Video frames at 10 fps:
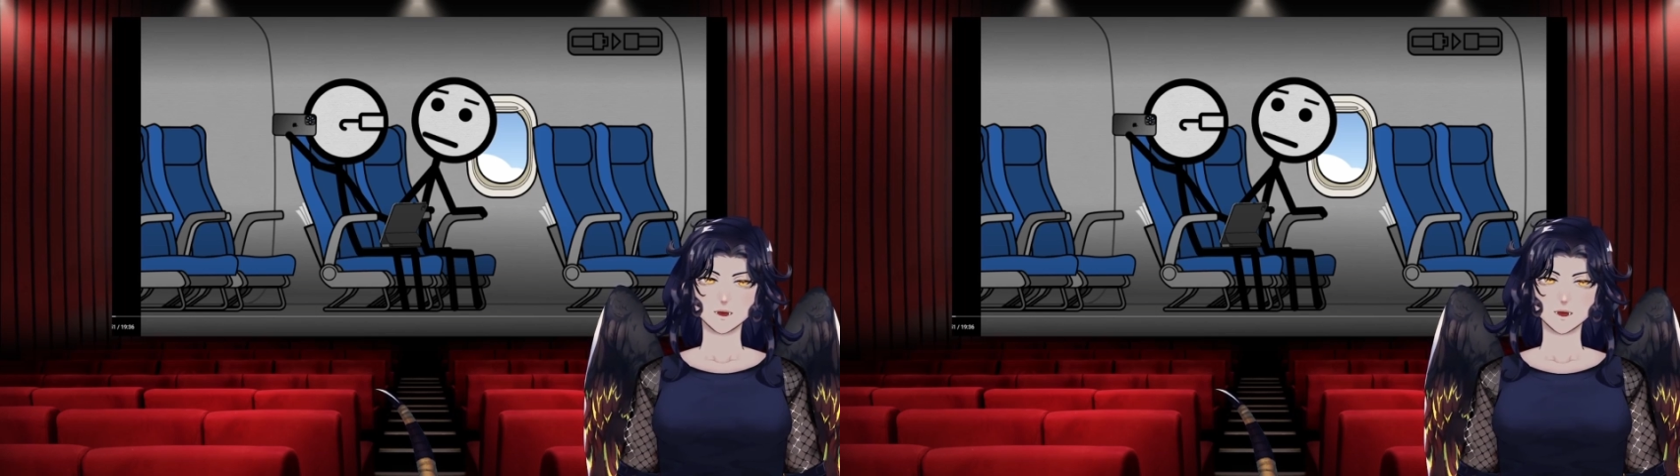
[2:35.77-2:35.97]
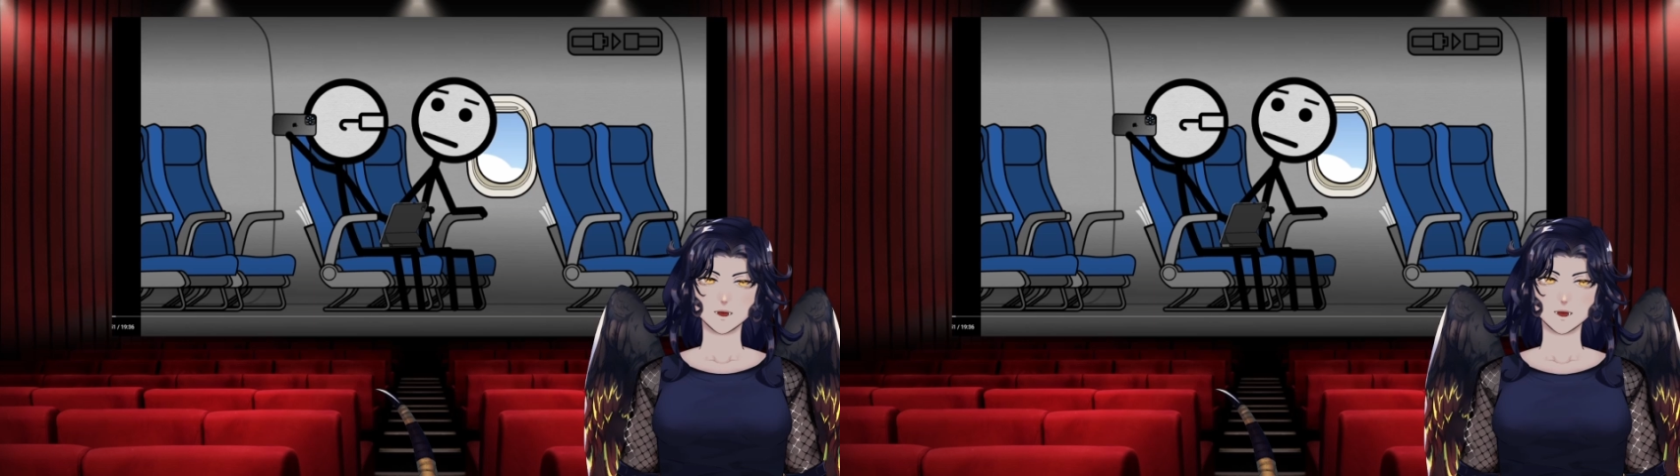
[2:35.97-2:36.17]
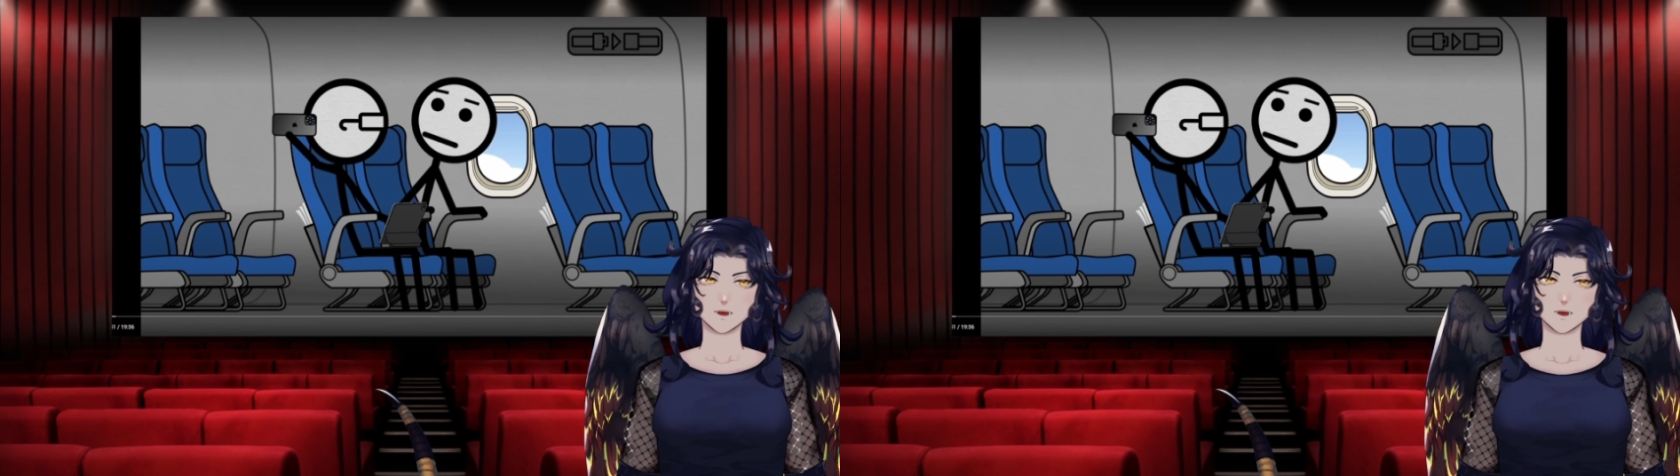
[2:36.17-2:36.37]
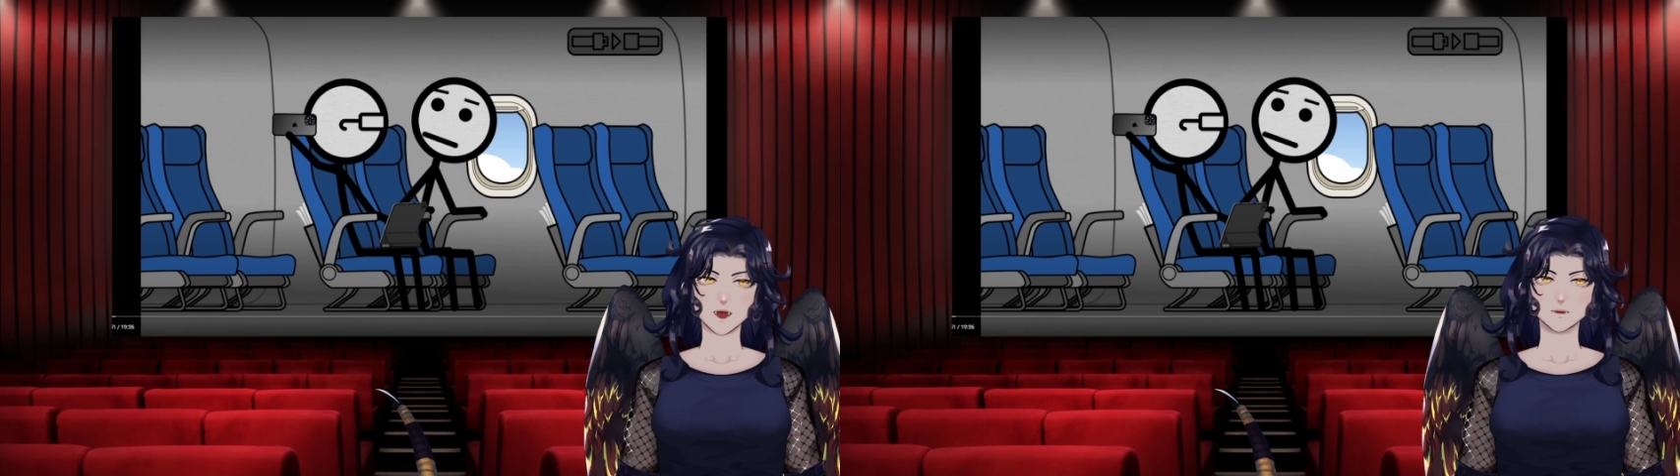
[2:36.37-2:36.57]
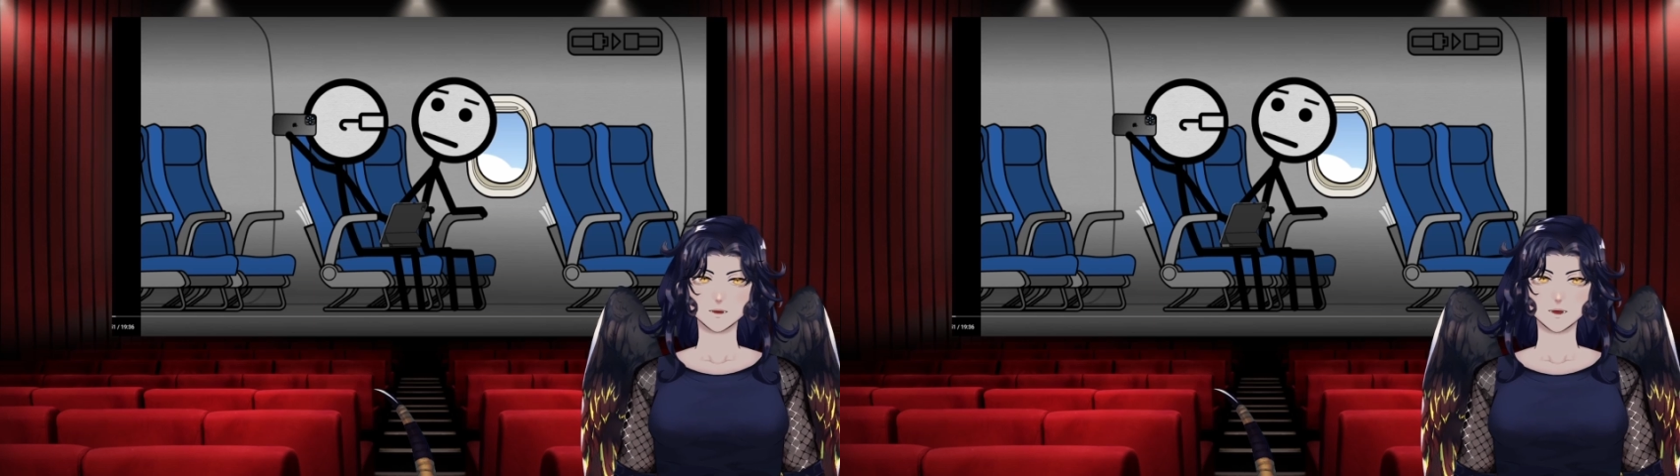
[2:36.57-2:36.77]
so that way
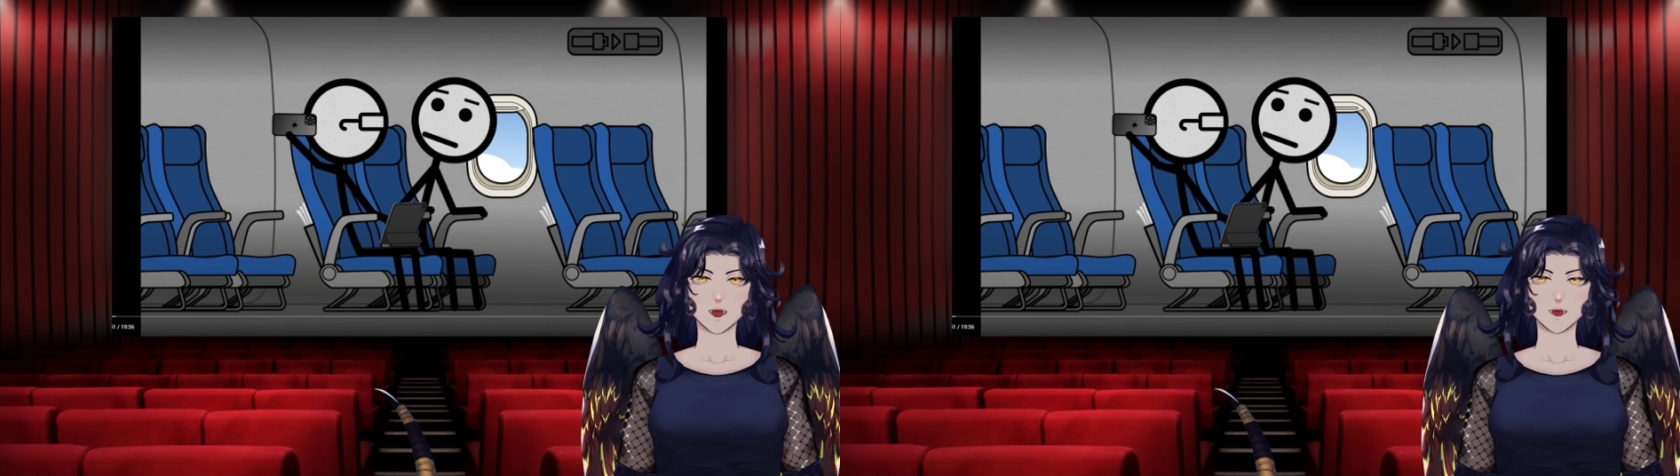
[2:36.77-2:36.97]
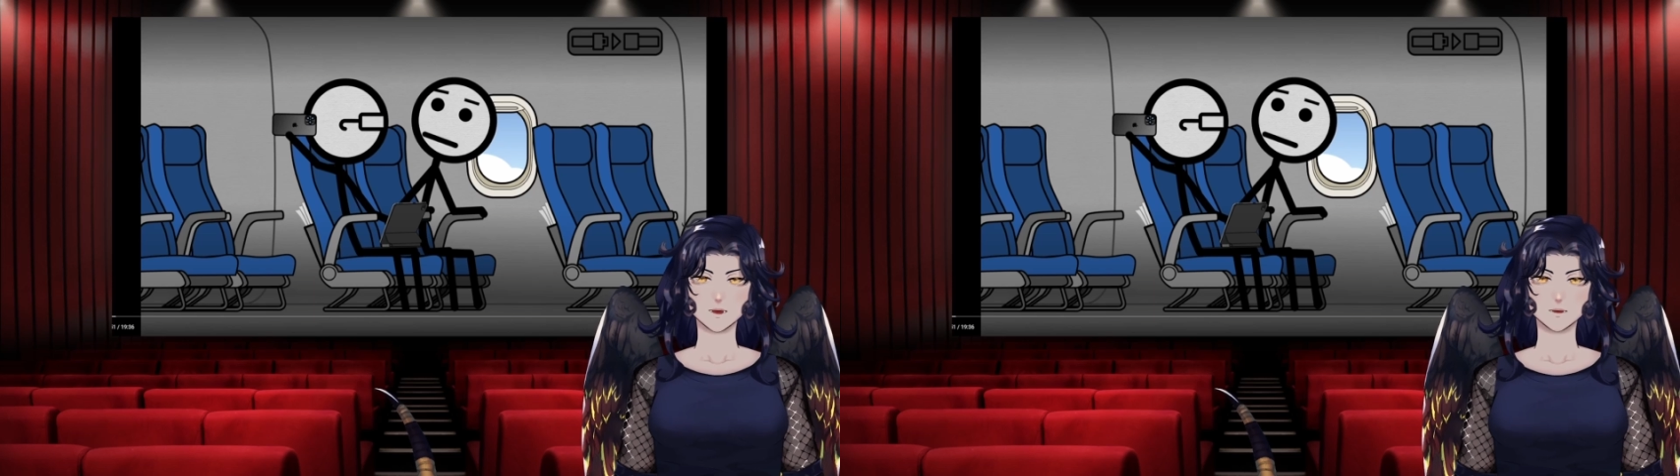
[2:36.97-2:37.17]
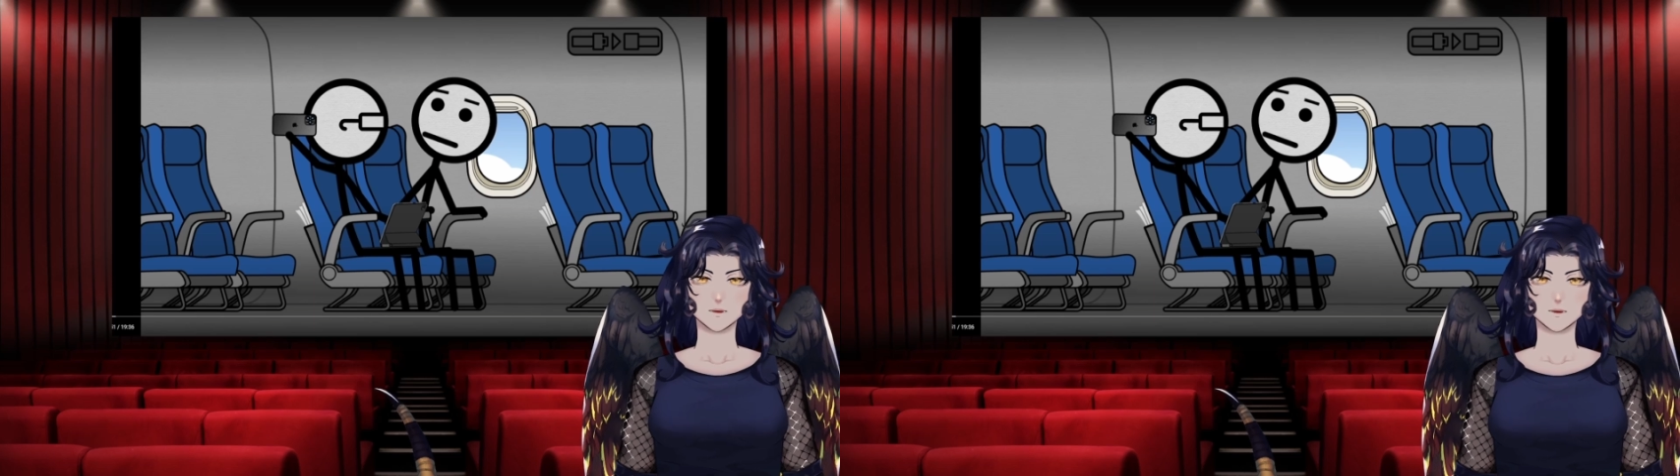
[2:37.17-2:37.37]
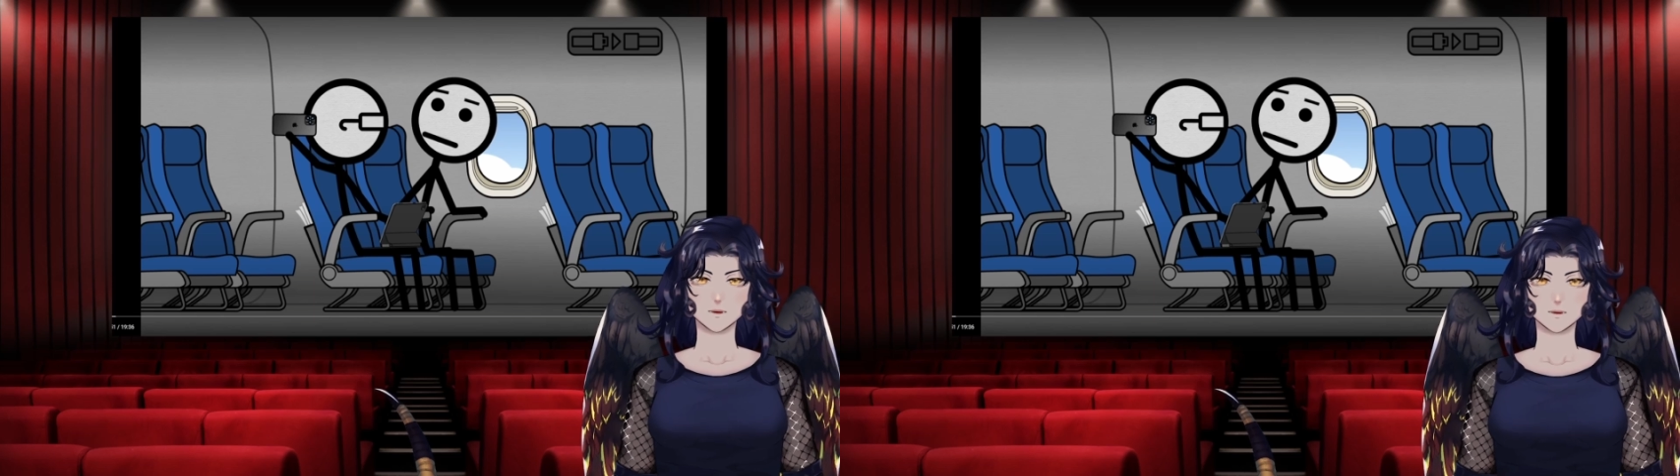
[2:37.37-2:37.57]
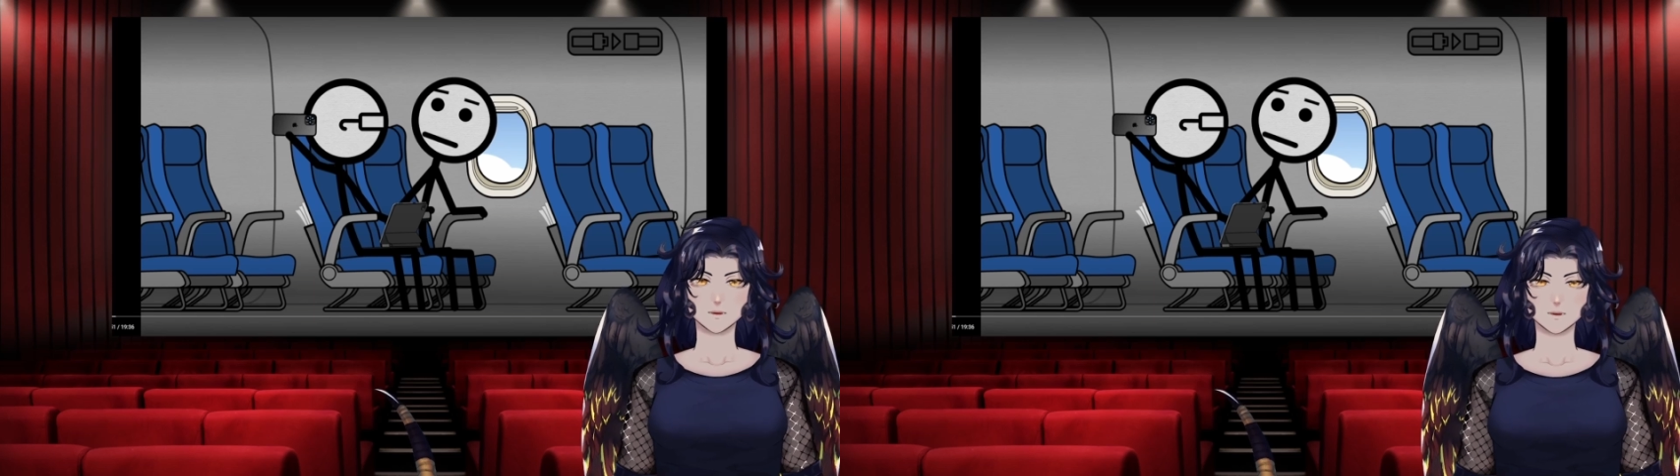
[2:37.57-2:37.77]

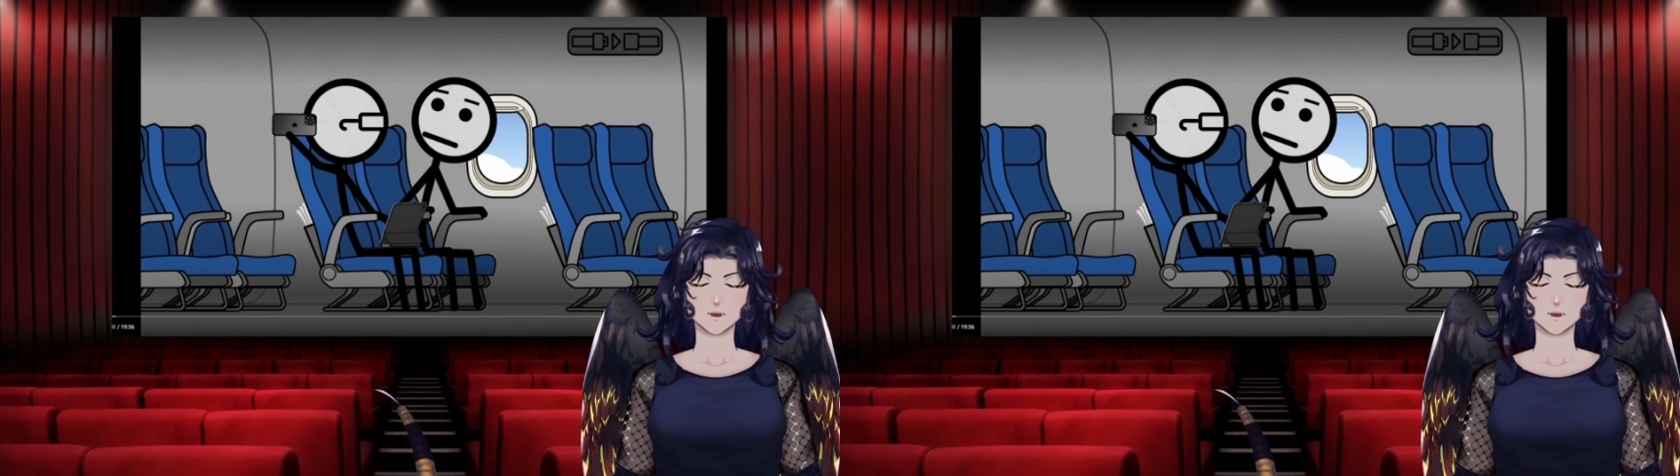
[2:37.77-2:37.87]
the